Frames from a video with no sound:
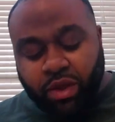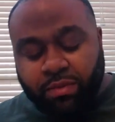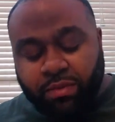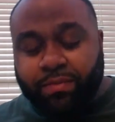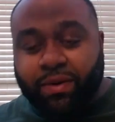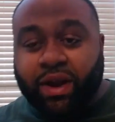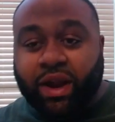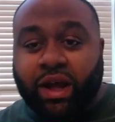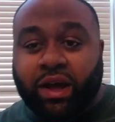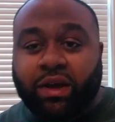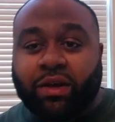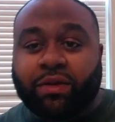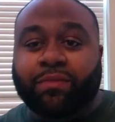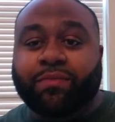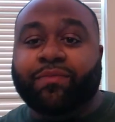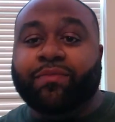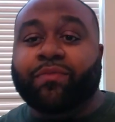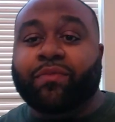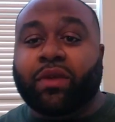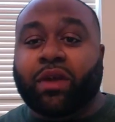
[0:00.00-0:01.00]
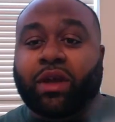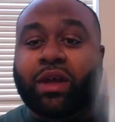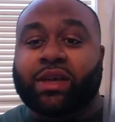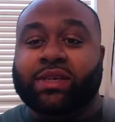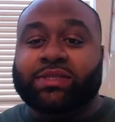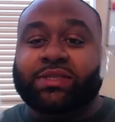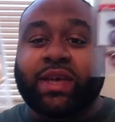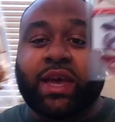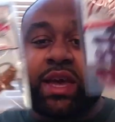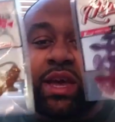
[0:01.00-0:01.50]
But um, a
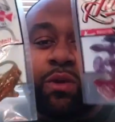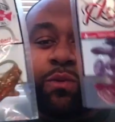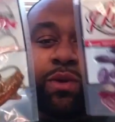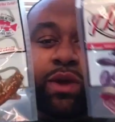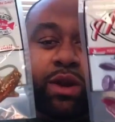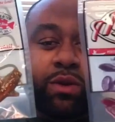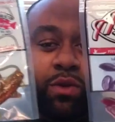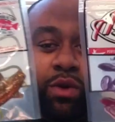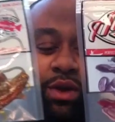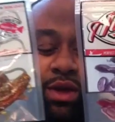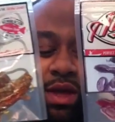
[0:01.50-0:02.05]
second winner will